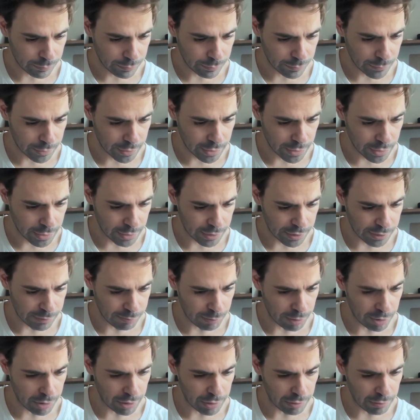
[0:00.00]
Yeah, the
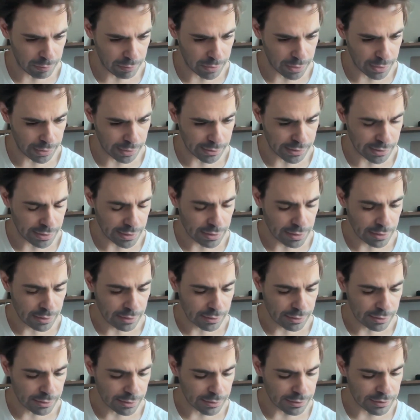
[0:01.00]
Spartan race.
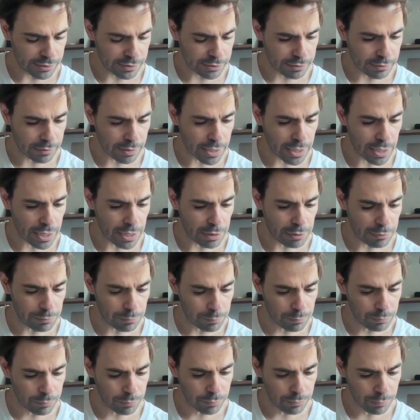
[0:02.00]
This is great.
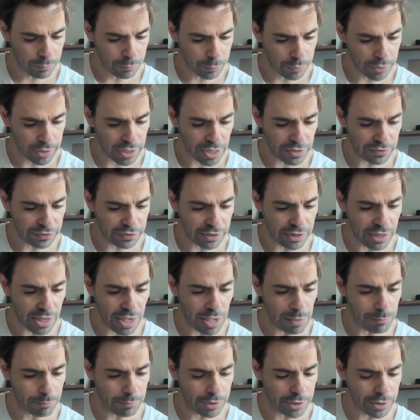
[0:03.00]
We got the
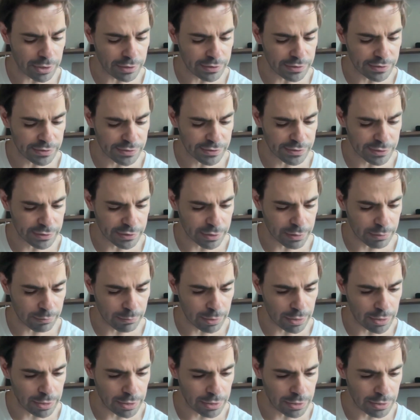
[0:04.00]
ambience
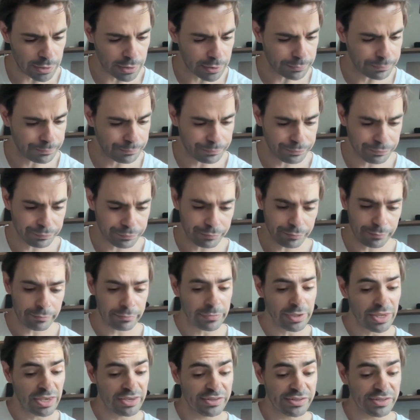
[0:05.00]
right here.
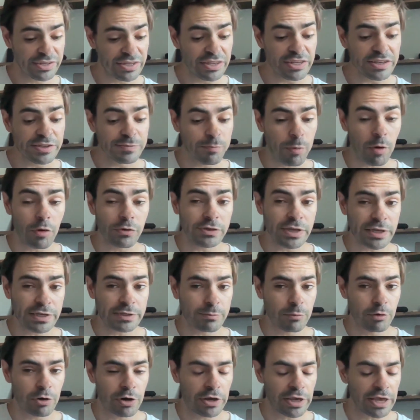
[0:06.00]
See, this post has
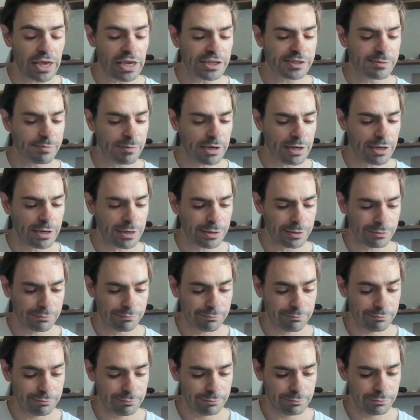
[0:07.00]
more engagement here.
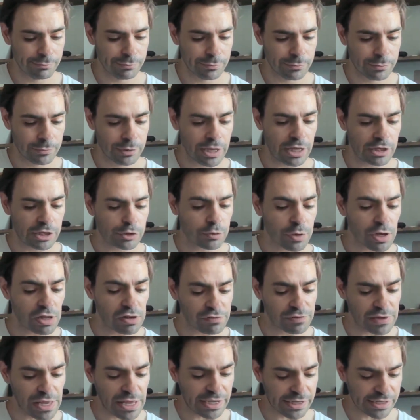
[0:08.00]
We got
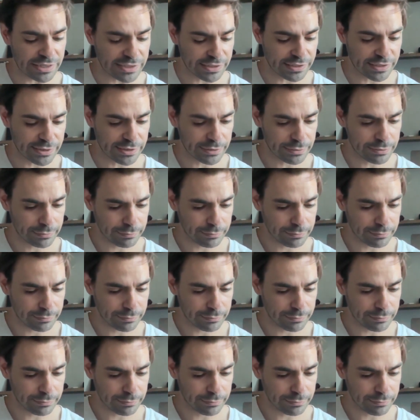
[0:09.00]
12 likes.